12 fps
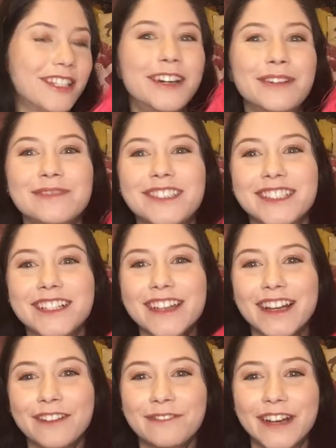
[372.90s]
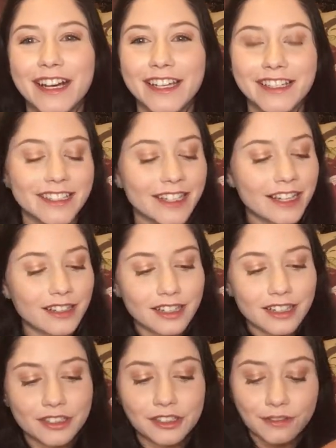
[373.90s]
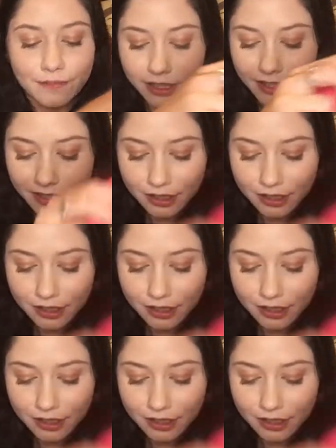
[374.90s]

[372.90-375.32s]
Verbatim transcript: so I'm sure that I'll find a use for it